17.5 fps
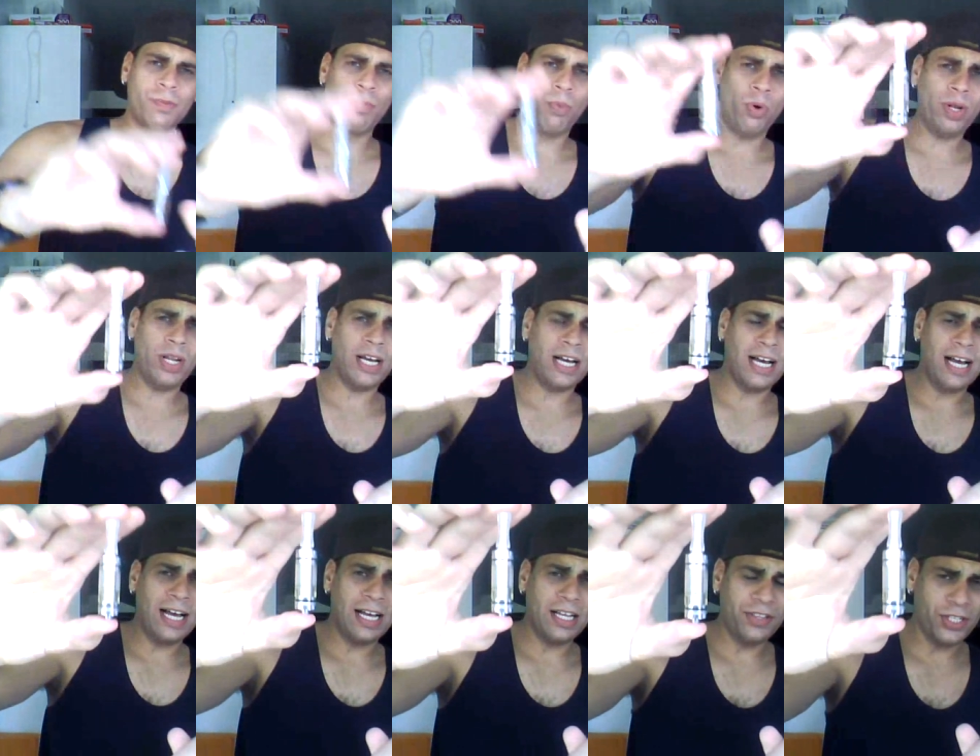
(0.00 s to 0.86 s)
the smaller
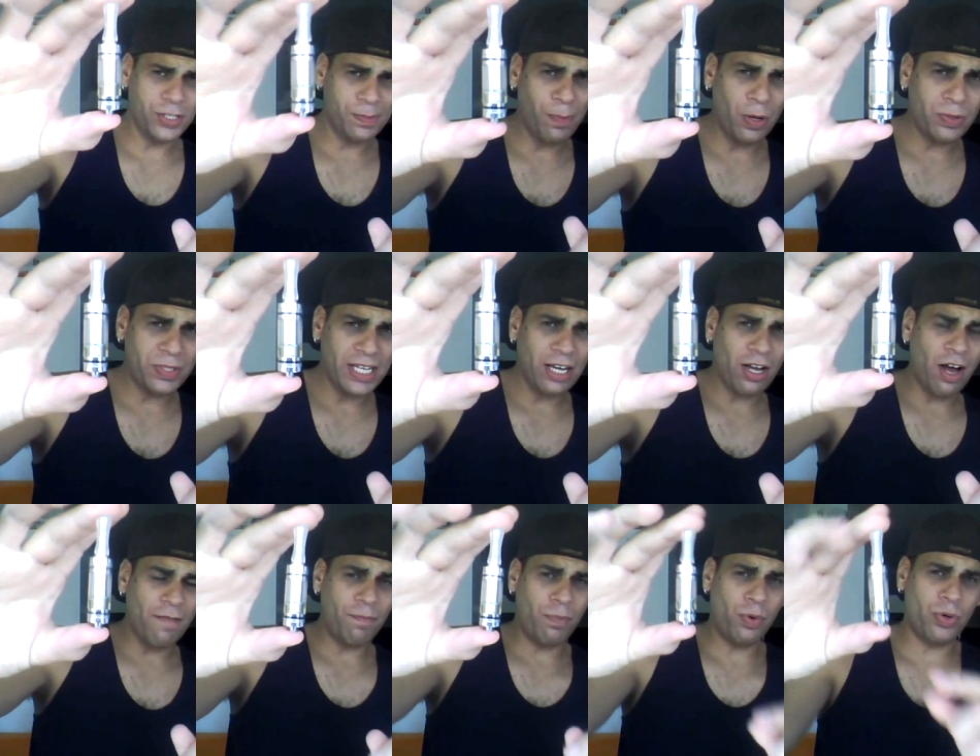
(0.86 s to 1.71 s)
uh, the smoke
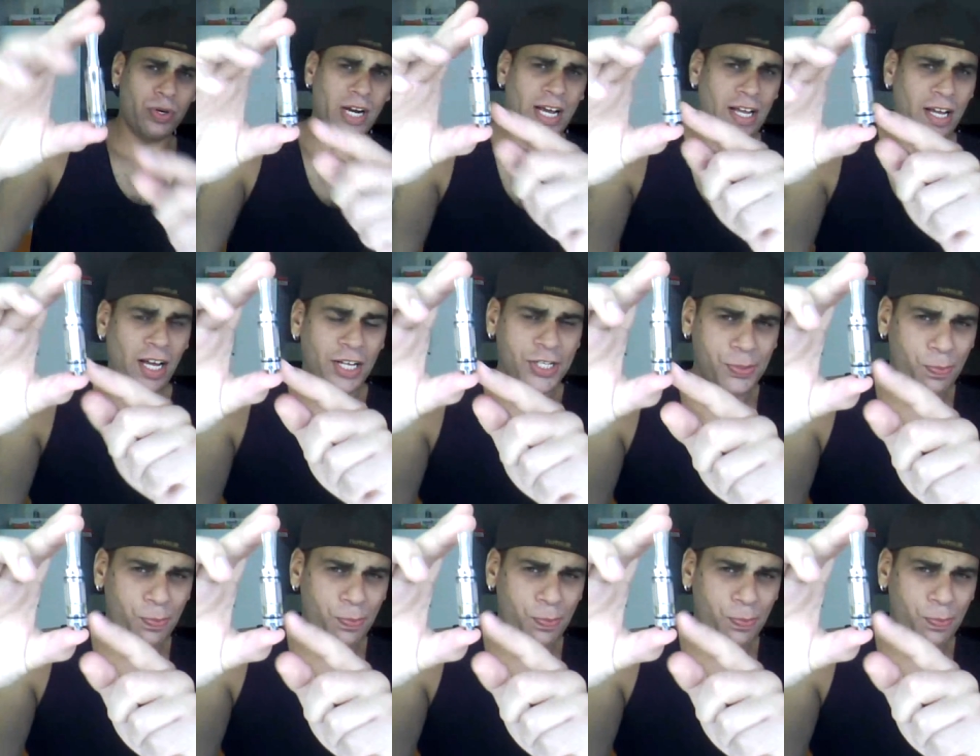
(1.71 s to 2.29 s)
tech. I've bought a,